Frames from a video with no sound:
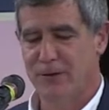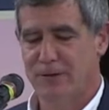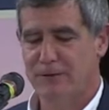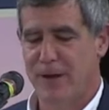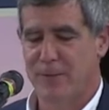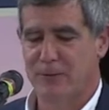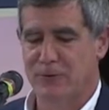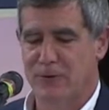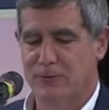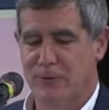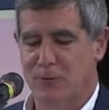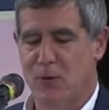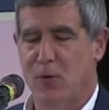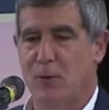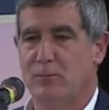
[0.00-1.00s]
uh, Thomas off
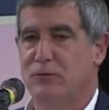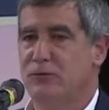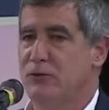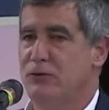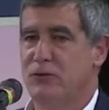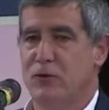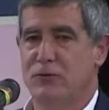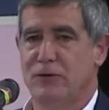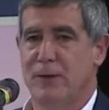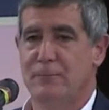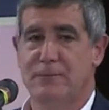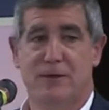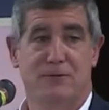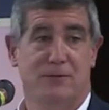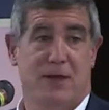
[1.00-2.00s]
to Rome. She shows
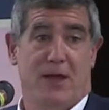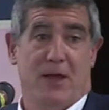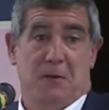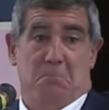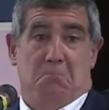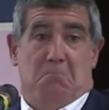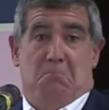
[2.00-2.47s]
up. They say,